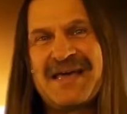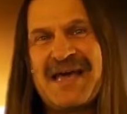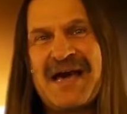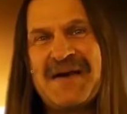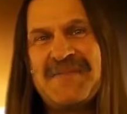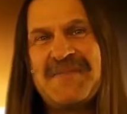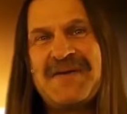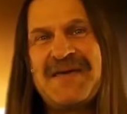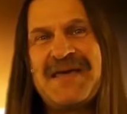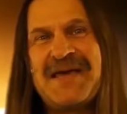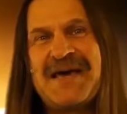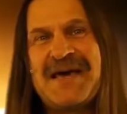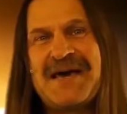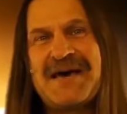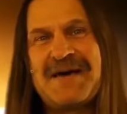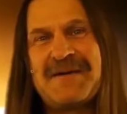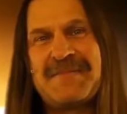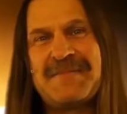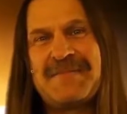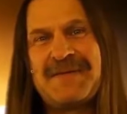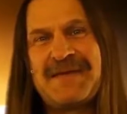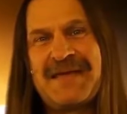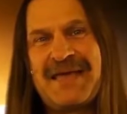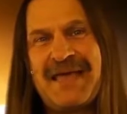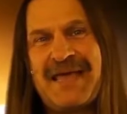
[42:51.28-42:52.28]
Coming
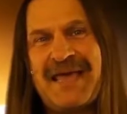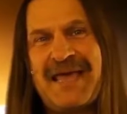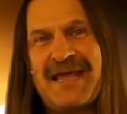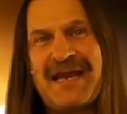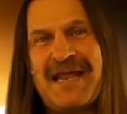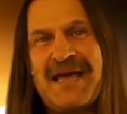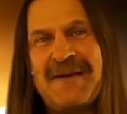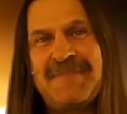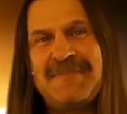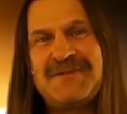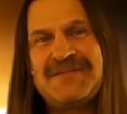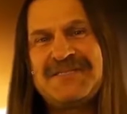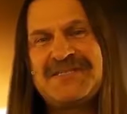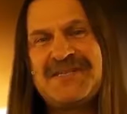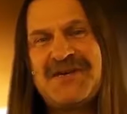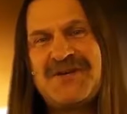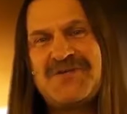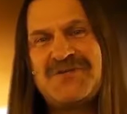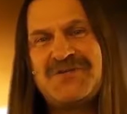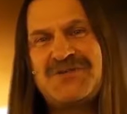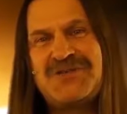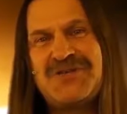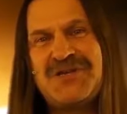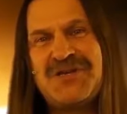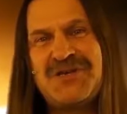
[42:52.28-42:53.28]
up in
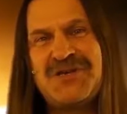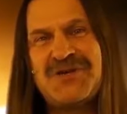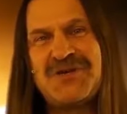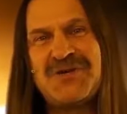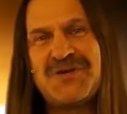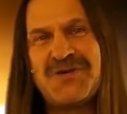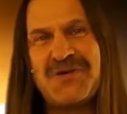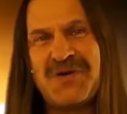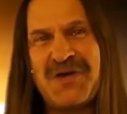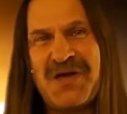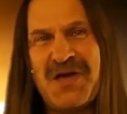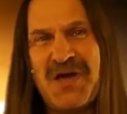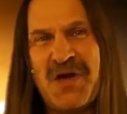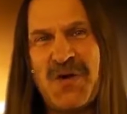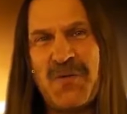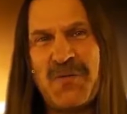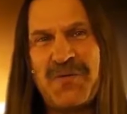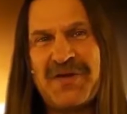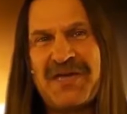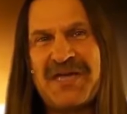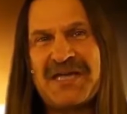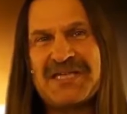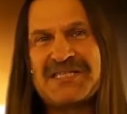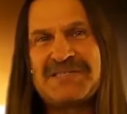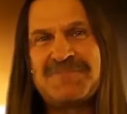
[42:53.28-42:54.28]
episode 2,
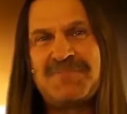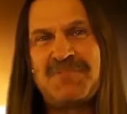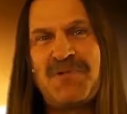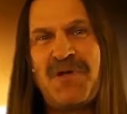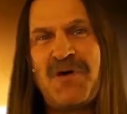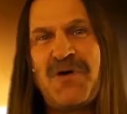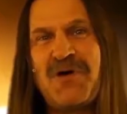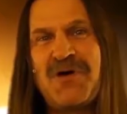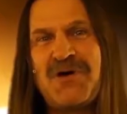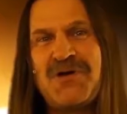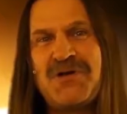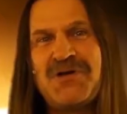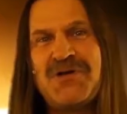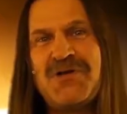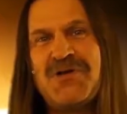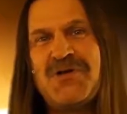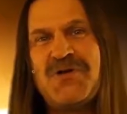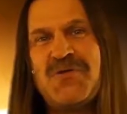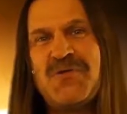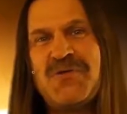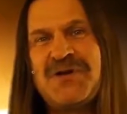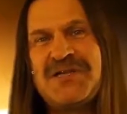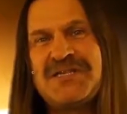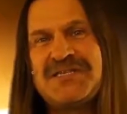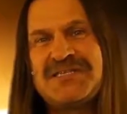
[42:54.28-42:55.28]
we explore
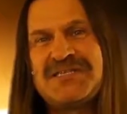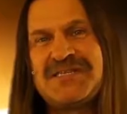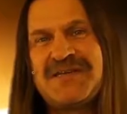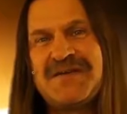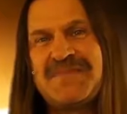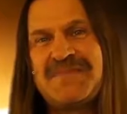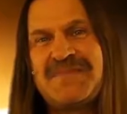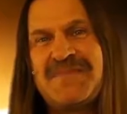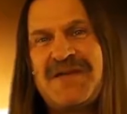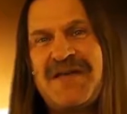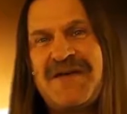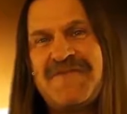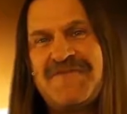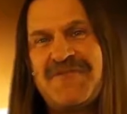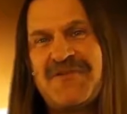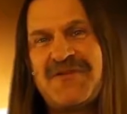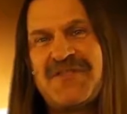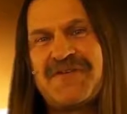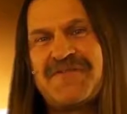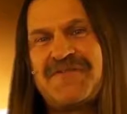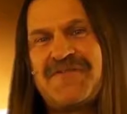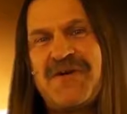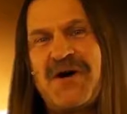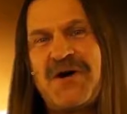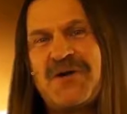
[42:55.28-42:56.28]
new wisdom for
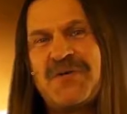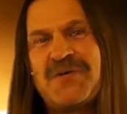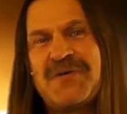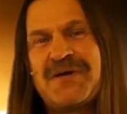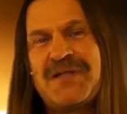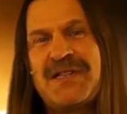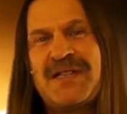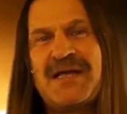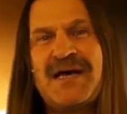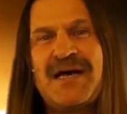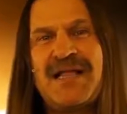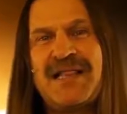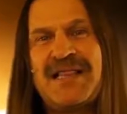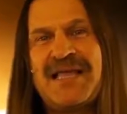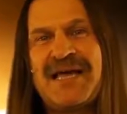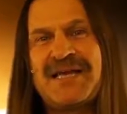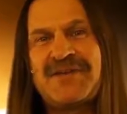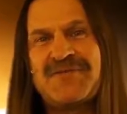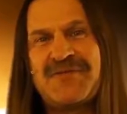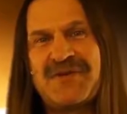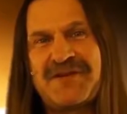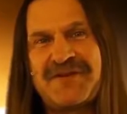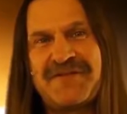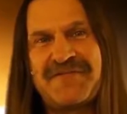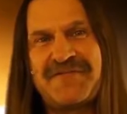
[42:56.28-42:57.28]
the
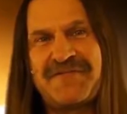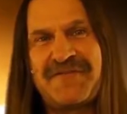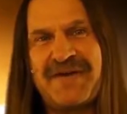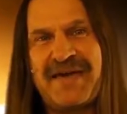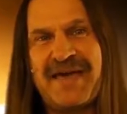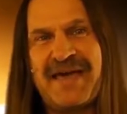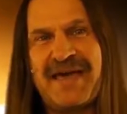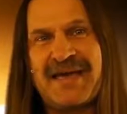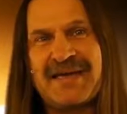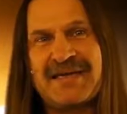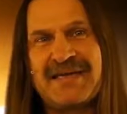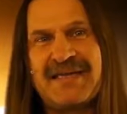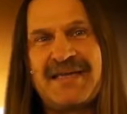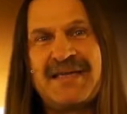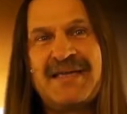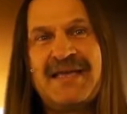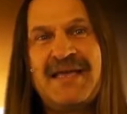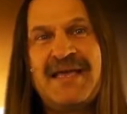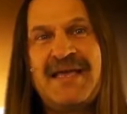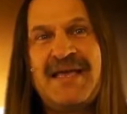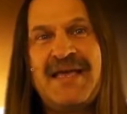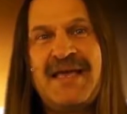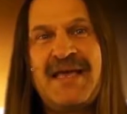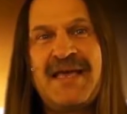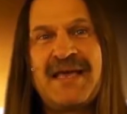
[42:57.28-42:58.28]
photoelectric effect.
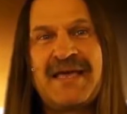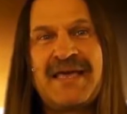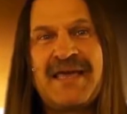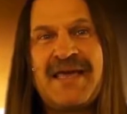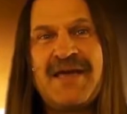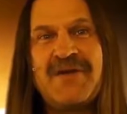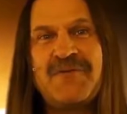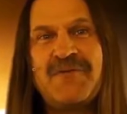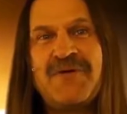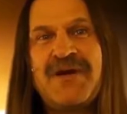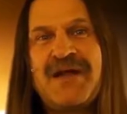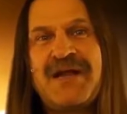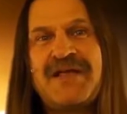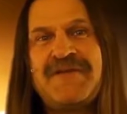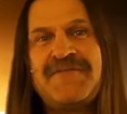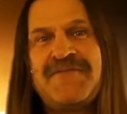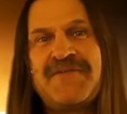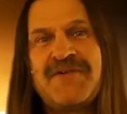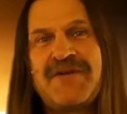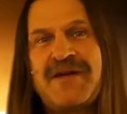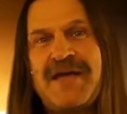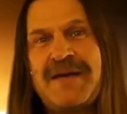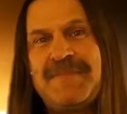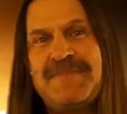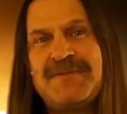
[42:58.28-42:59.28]
Get ready
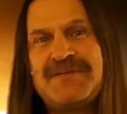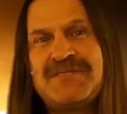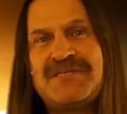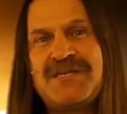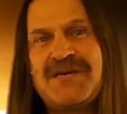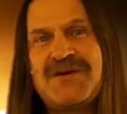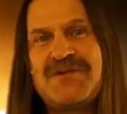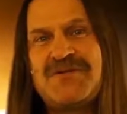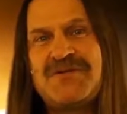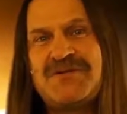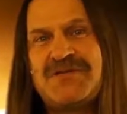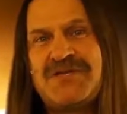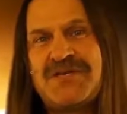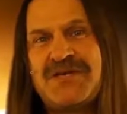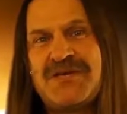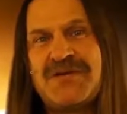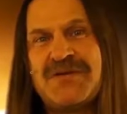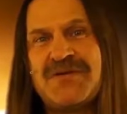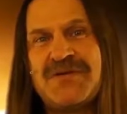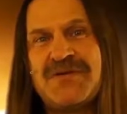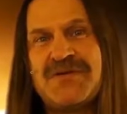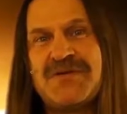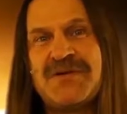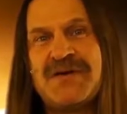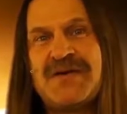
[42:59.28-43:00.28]
for episode
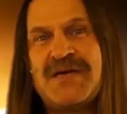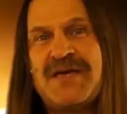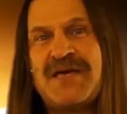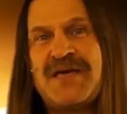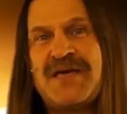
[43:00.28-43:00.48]
2.